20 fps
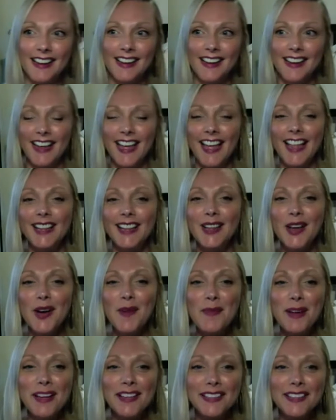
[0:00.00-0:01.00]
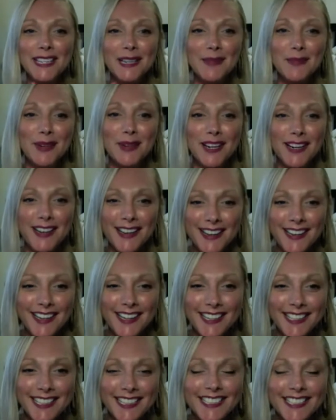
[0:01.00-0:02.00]
Hello, my
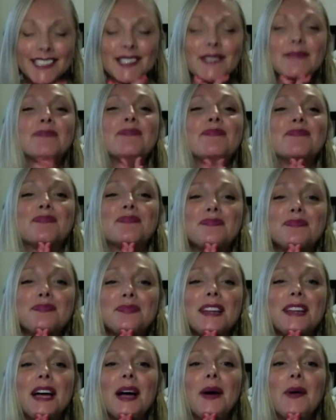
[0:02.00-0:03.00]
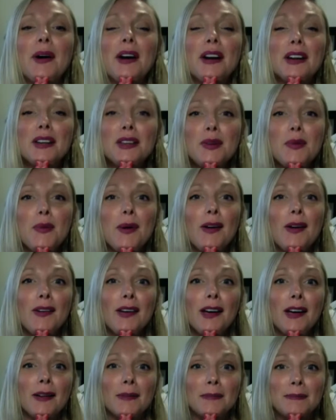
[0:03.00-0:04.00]
Libras. How are you?
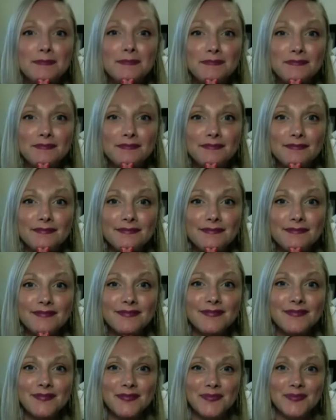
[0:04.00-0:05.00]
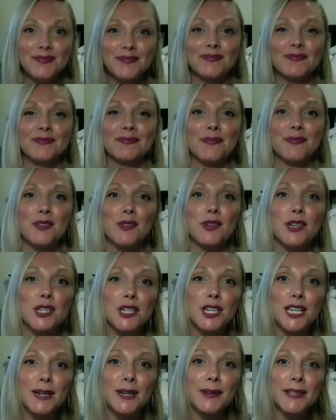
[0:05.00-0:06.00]
Welcome. Trisha
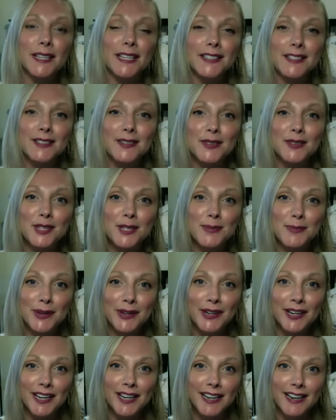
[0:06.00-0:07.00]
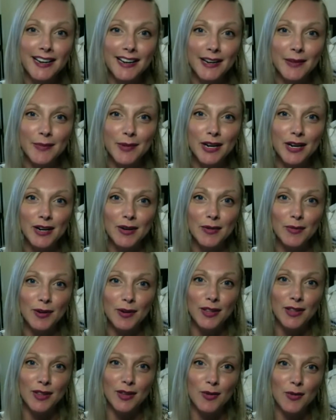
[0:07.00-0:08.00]
here at the Institute of Spirit, and I am here
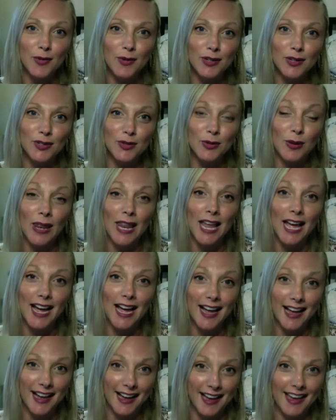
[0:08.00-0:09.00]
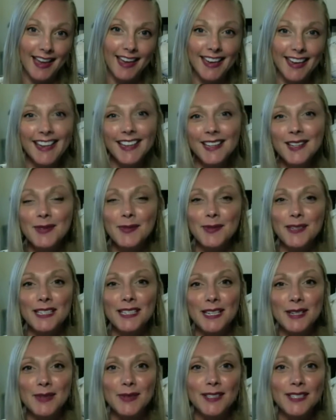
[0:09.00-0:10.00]
with your July
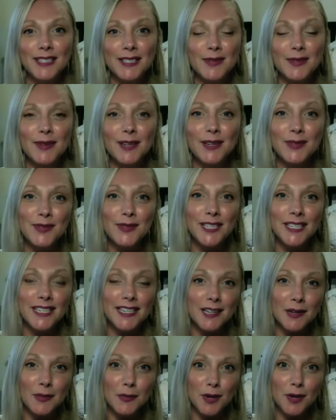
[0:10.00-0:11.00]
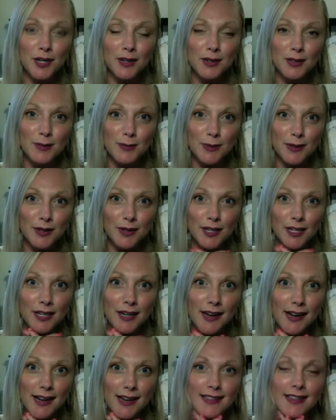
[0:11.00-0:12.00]
2021 reading and what your spirit
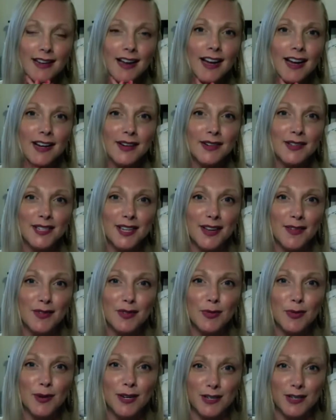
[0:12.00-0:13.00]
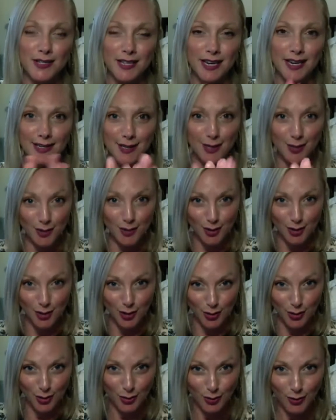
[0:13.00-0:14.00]
guides and higher selves want to say to
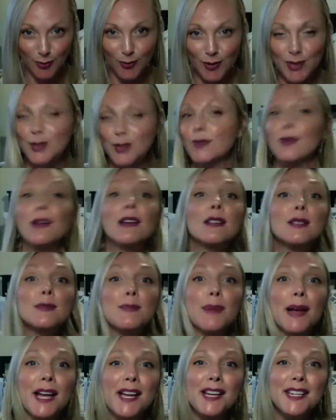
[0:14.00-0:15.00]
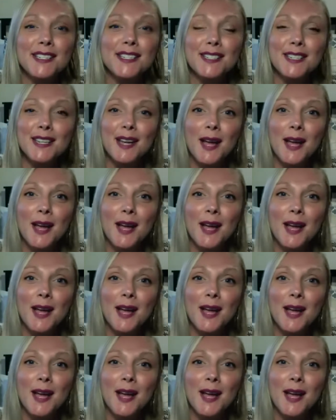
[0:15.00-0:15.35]
you and what to expect.